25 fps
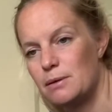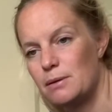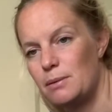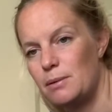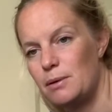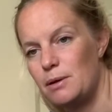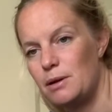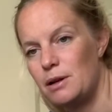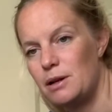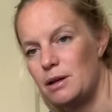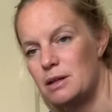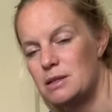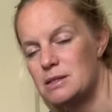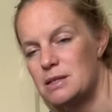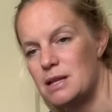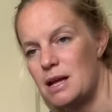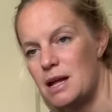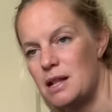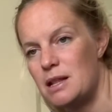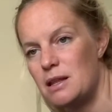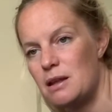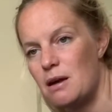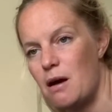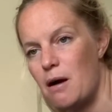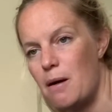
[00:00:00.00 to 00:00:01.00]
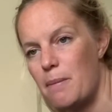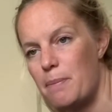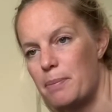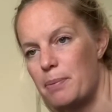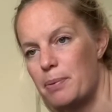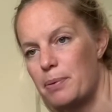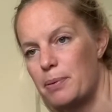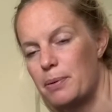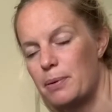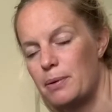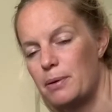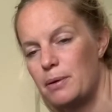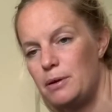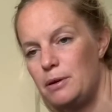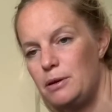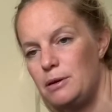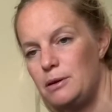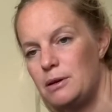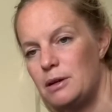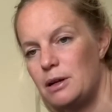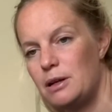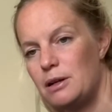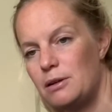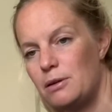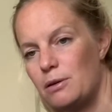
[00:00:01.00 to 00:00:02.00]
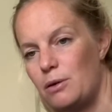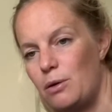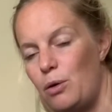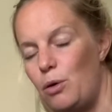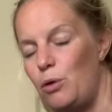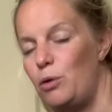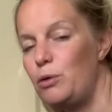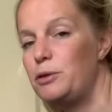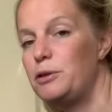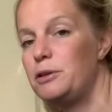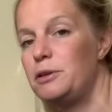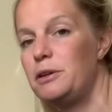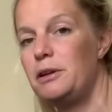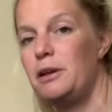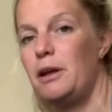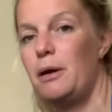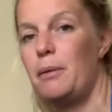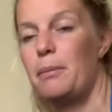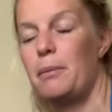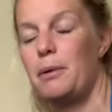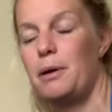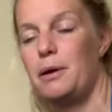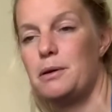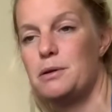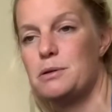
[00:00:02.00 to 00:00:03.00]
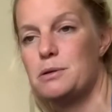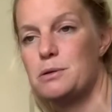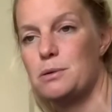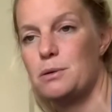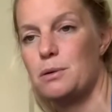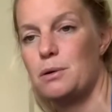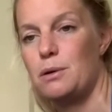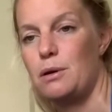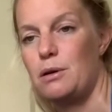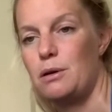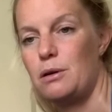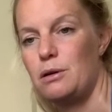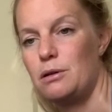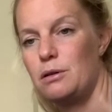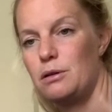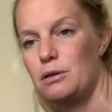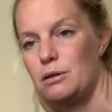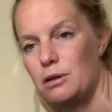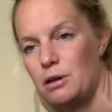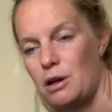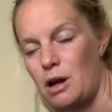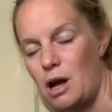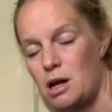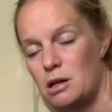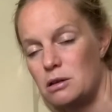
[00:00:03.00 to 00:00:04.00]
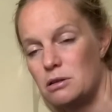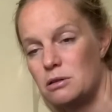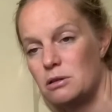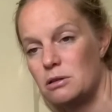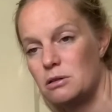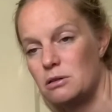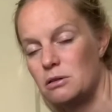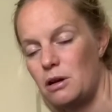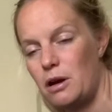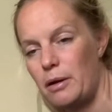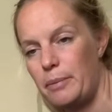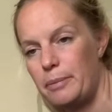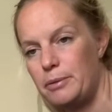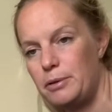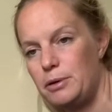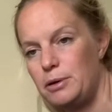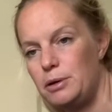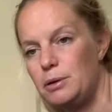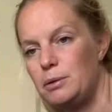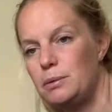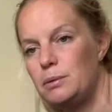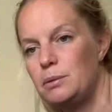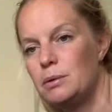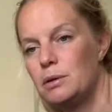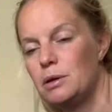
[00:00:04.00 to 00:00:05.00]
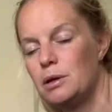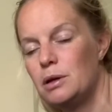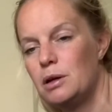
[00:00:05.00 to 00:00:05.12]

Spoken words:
when you stand up, you can hold the dumbbells or not, up to you.